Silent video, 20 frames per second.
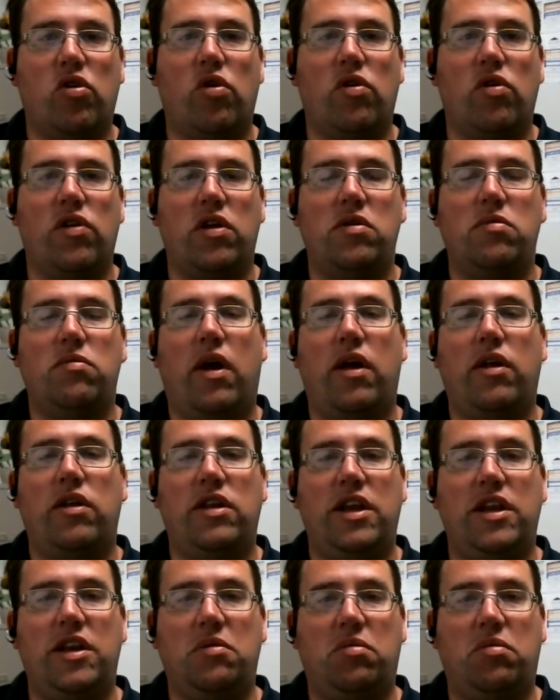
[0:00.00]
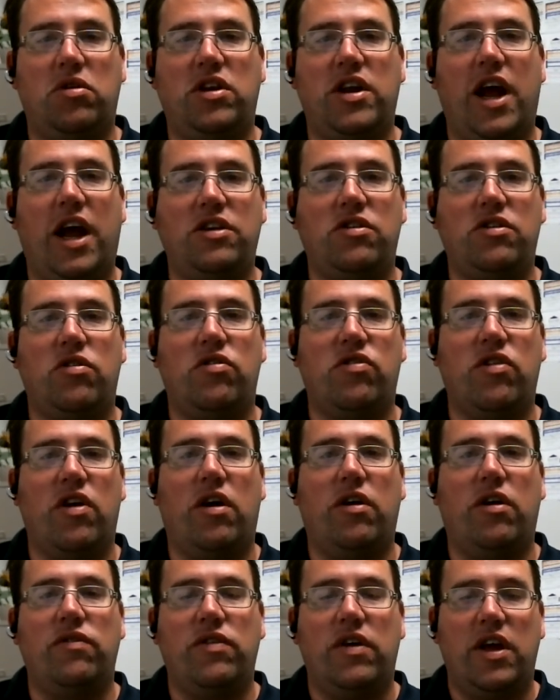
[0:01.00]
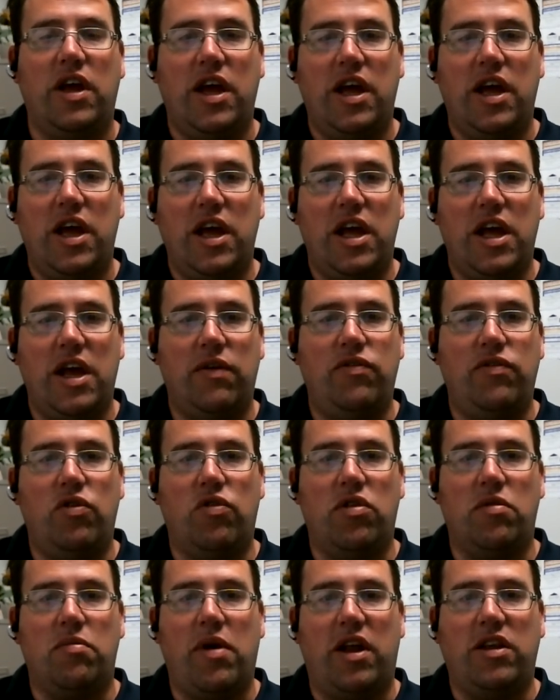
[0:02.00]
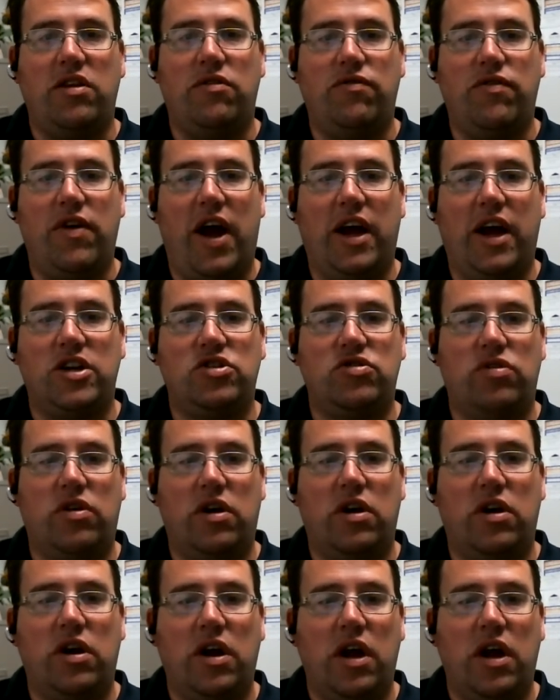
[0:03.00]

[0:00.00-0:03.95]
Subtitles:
or that you might need to protect yourself if you were the manufacturer.